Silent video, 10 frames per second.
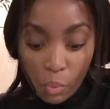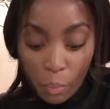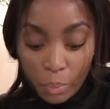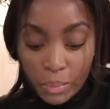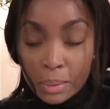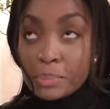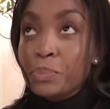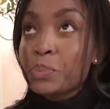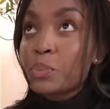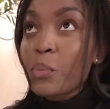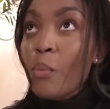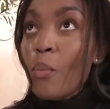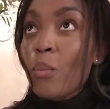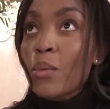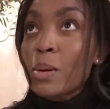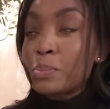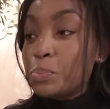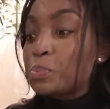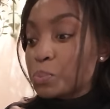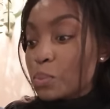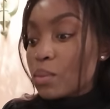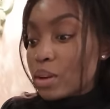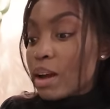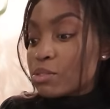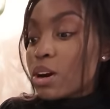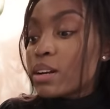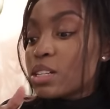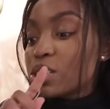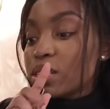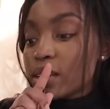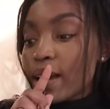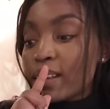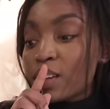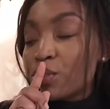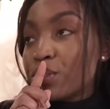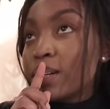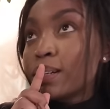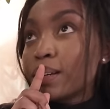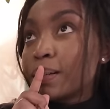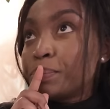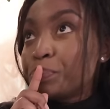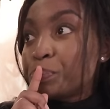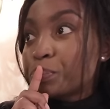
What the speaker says: Have you tried her cheesecake? Yeah, I've tried her cheesecake. That's really good.